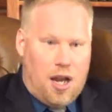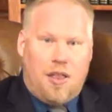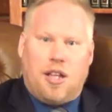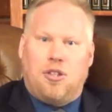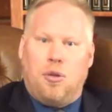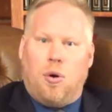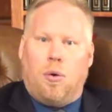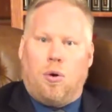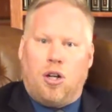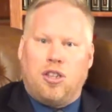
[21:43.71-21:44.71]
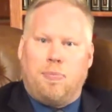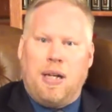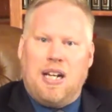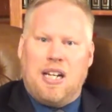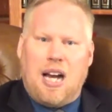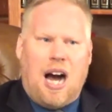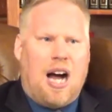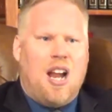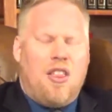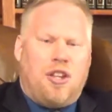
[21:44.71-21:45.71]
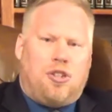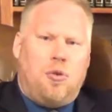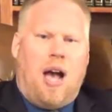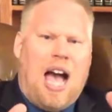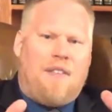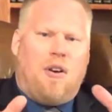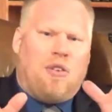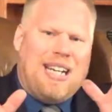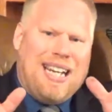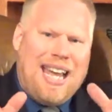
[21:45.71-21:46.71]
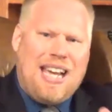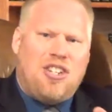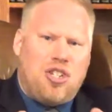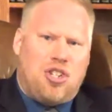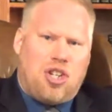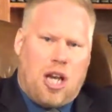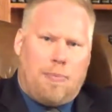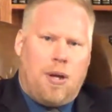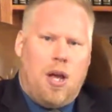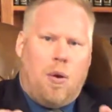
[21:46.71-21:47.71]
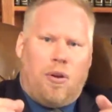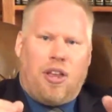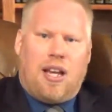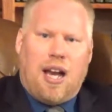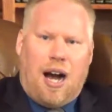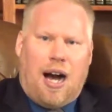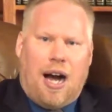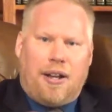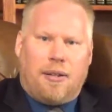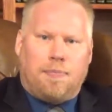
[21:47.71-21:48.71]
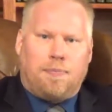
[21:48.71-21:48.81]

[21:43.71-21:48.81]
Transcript: that you are worshiping a God, that you have a relationship with a God